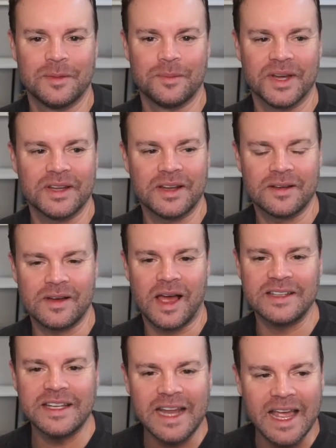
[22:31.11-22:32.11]
But I
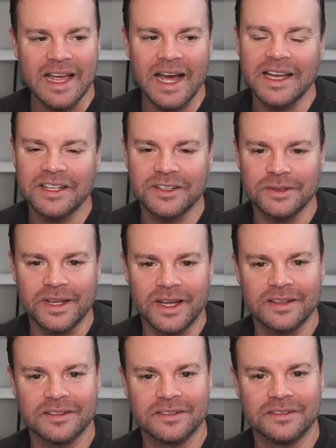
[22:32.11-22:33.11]
need AI to do that,
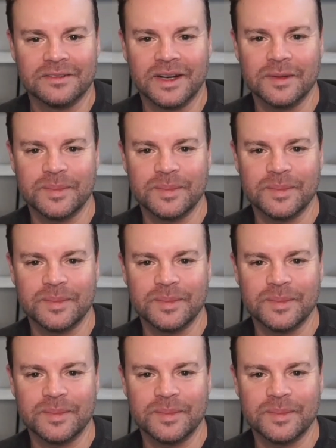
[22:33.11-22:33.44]
right?